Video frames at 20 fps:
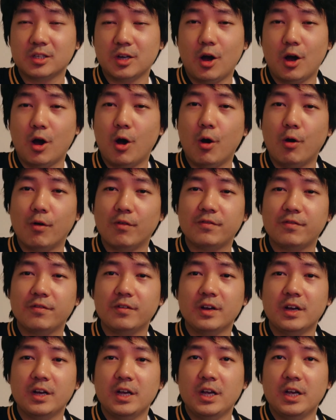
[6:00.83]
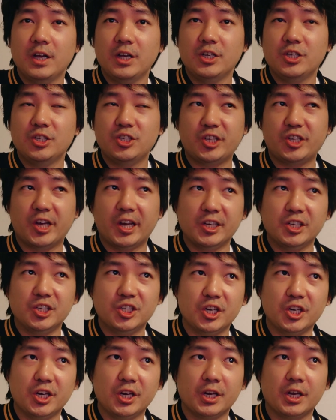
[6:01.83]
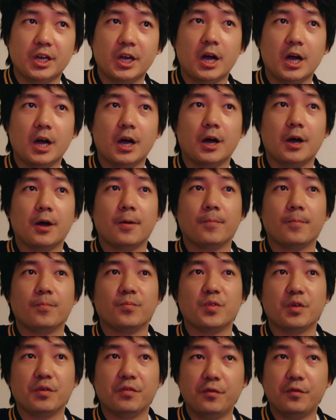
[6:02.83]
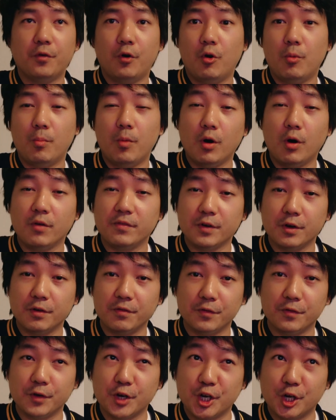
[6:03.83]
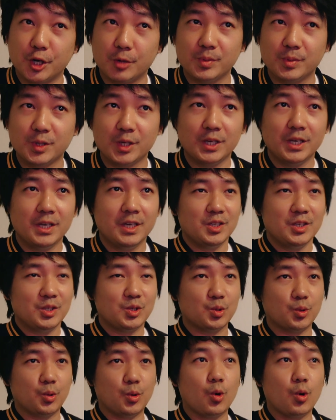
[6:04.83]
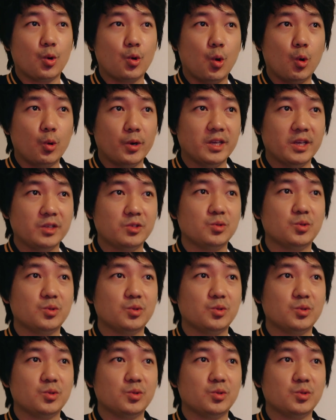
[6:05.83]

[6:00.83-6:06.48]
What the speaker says: of changing the form of a verb. So according to the